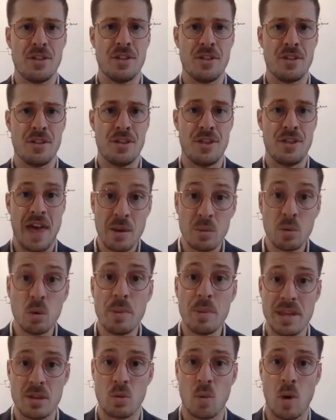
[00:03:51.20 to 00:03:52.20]
they will
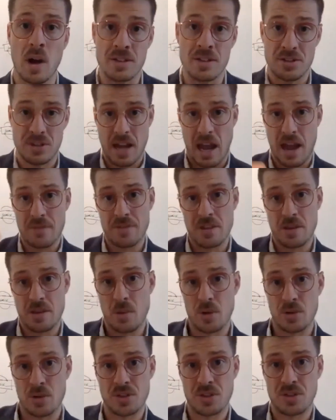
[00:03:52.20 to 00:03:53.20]
be the ones that have the
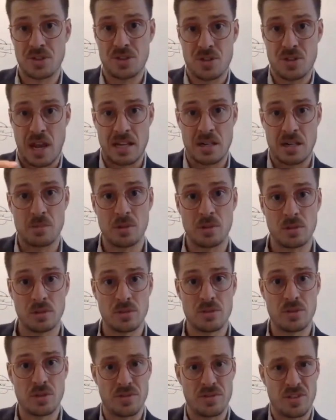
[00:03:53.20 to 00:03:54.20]
most sustainable
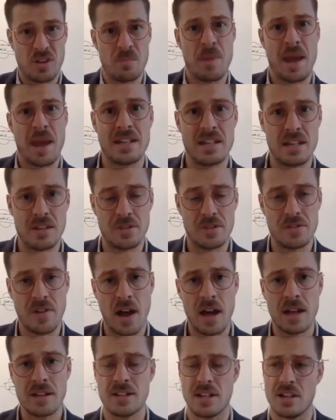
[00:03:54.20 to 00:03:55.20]
sort of competitive
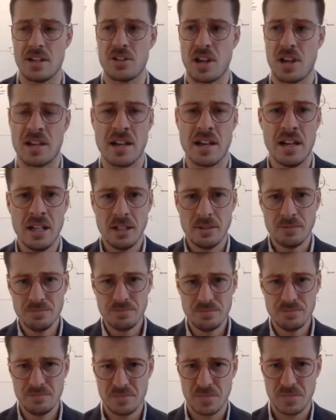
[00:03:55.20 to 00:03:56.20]
advantage. And
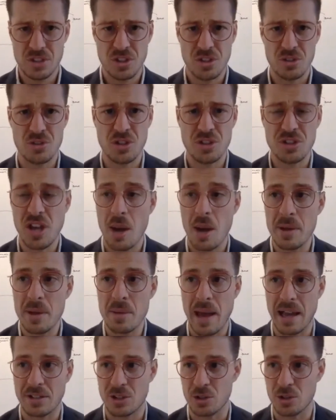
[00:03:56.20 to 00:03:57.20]
so just coming
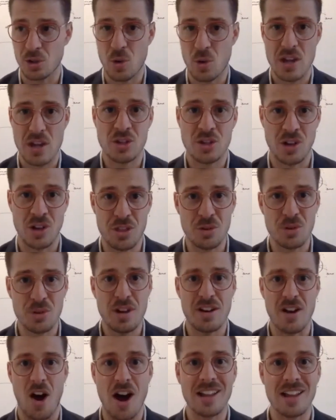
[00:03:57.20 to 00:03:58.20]
back to your question, I thought
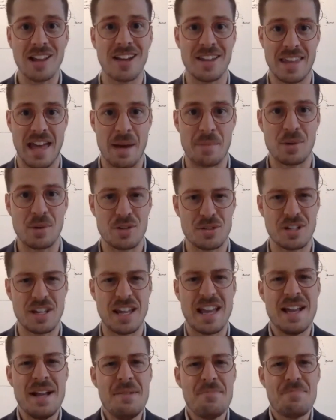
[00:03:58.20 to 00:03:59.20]
I'd highlight that because
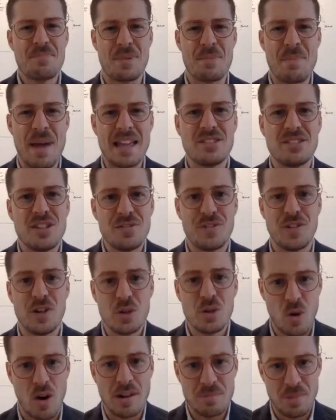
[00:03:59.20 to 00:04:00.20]
it makes it feel quite